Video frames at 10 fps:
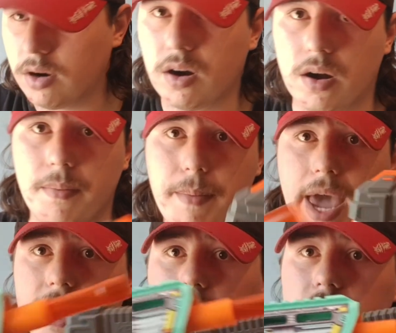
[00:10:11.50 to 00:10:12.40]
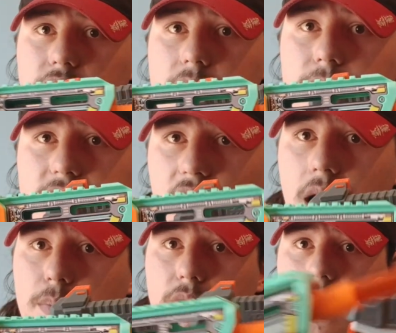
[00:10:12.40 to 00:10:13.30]
are Megan Grip
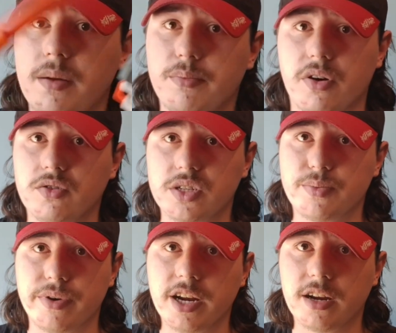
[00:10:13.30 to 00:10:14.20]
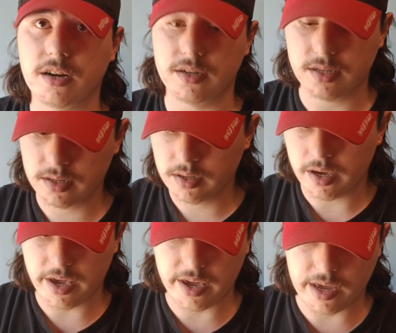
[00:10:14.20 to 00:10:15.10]
Top Prime Pro Springers.
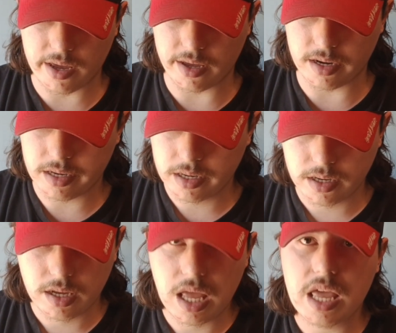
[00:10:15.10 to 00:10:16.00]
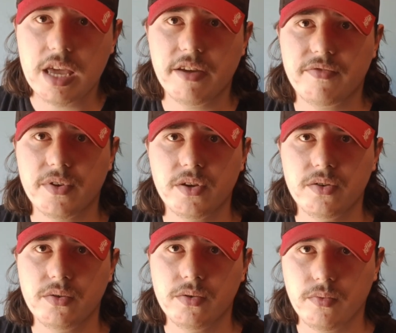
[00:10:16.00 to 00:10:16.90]
And if
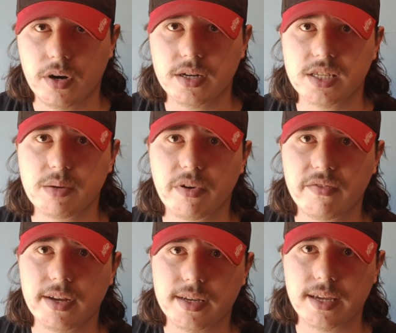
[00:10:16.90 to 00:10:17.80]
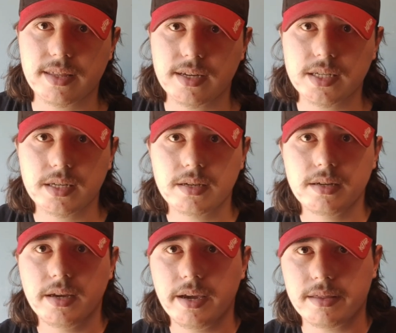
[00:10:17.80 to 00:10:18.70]
you want to see more videos like this,
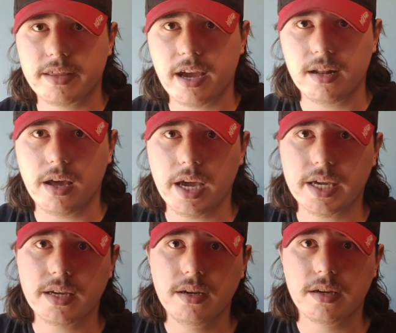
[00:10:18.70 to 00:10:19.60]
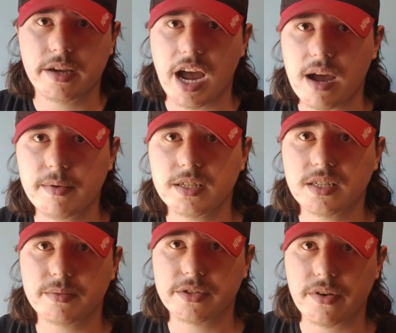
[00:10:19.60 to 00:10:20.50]
hit that like, comment,
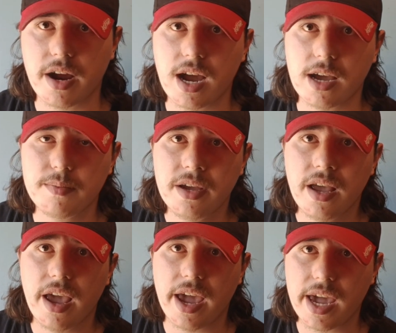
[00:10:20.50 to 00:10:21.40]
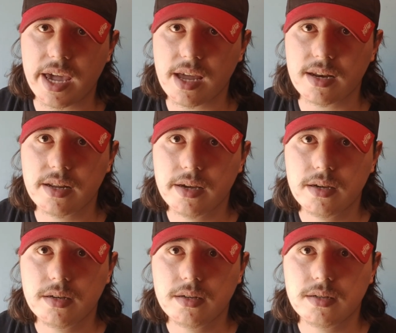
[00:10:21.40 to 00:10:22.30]
subscribe, and
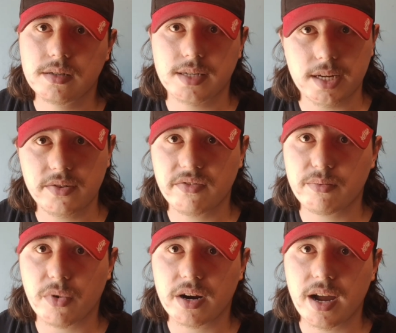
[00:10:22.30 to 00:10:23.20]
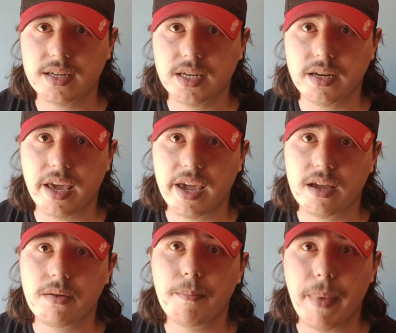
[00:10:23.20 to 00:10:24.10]
stay tuned for more content.
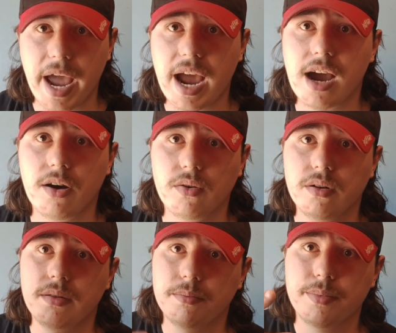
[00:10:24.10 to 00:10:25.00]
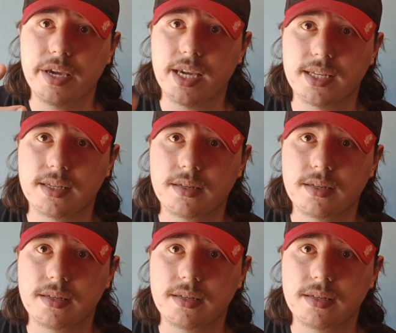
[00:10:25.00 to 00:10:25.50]
And Matt out. Peace.